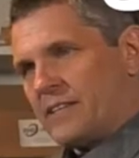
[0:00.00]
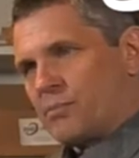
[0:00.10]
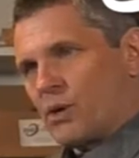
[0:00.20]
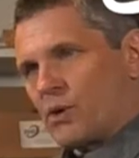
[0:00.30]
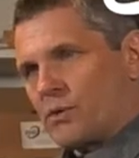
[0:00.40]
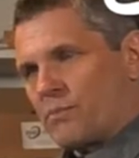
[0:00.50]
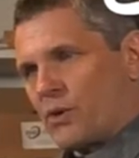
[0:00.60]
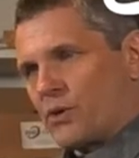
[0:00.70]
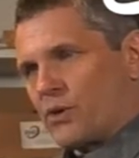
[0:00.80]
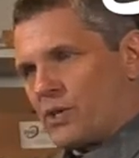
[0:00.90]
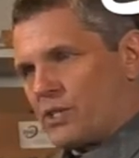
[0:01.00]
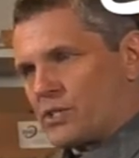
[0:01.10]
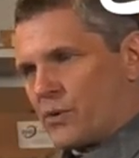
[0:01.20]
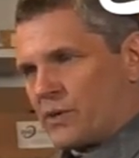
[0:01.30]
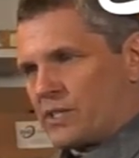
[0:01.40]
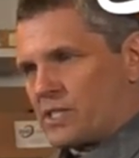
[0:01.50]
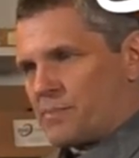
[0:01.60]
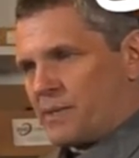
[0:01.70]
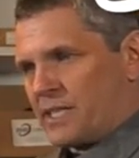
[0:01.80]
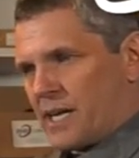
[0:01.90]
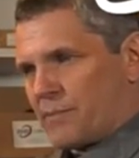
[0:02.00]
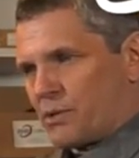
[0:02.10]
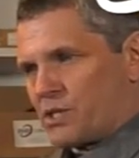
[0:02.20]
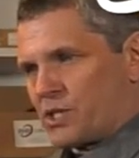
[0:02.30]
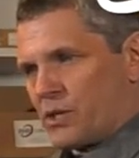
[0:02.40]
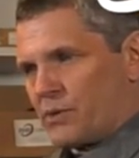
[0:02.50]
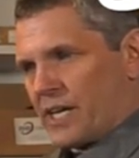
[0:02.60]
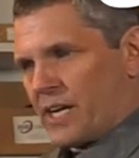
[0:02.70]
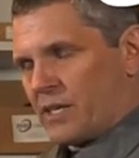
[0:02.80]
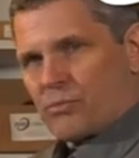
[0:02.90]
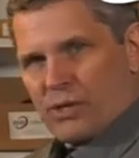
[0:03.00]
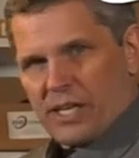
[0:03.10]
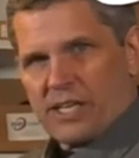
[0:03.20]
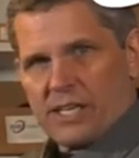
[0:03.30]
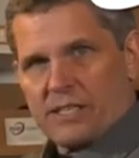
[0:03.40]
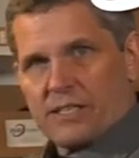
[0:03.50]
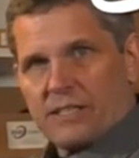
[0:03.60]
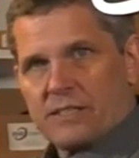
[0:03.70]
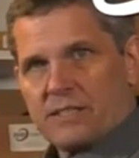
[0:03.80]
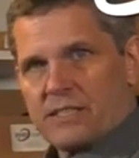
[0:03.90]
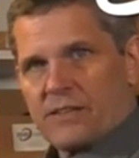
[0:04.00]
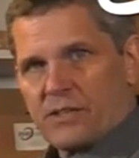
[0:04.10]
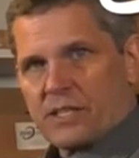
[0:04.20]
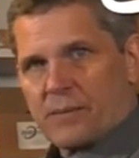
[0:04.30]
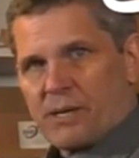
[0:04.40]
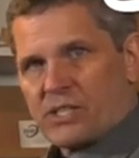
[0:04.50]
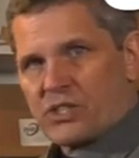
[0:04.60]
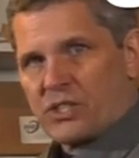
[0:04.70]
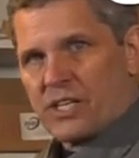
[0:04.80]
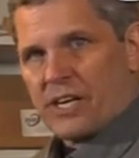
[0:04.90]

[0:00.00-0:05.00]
the blower motor is going to speed up or slow down, bringing in the different combustion